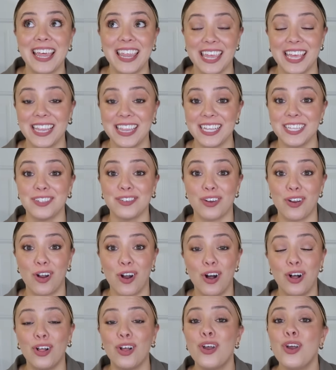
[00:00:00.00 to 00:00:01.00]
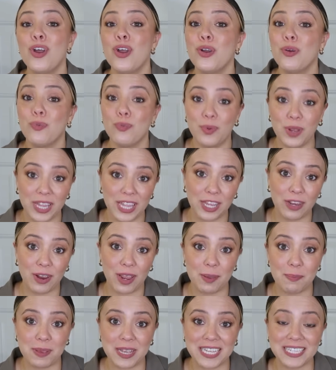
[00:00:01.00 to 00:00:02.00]
I think these are all really
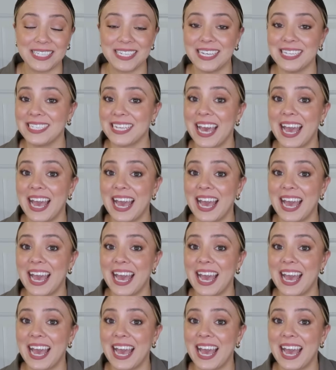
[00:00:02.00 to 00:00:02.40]
great pieces.